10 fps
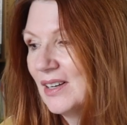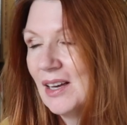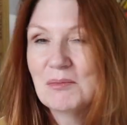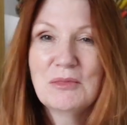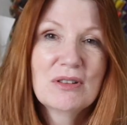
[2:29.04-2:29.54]

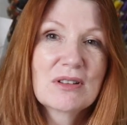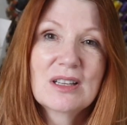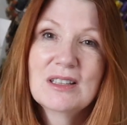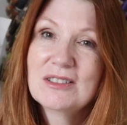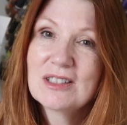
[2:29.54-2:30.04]
I'm not
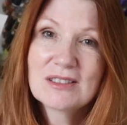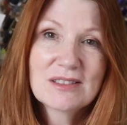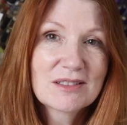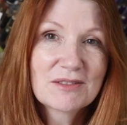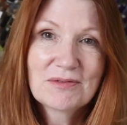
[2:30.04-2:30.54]
going to
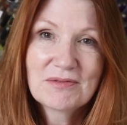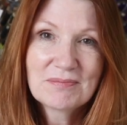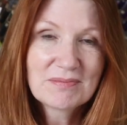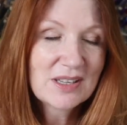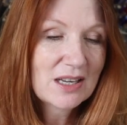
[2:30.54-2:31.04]
just,
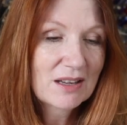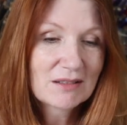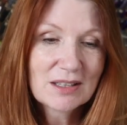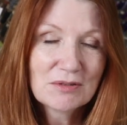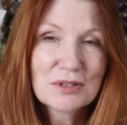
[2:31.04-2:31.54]
you know,
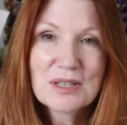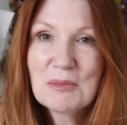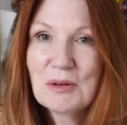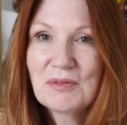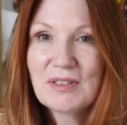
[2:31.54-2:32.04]
give you
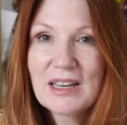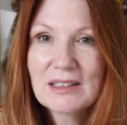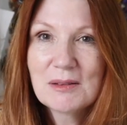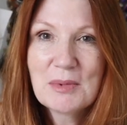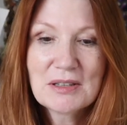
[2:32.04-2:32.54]
some old
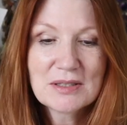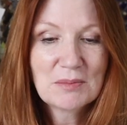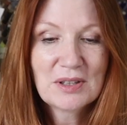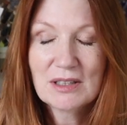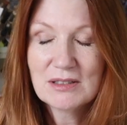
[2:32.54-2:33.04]
flannel about
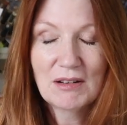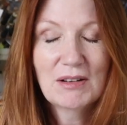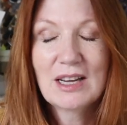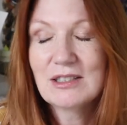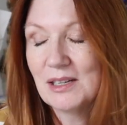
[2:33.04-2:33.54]
something I don't
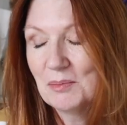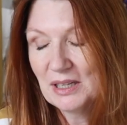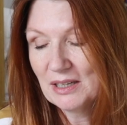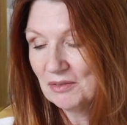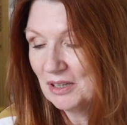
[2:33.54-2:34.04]
actually
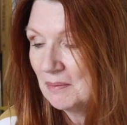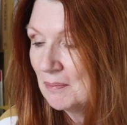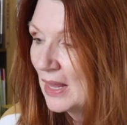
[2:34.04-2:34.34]
believe in.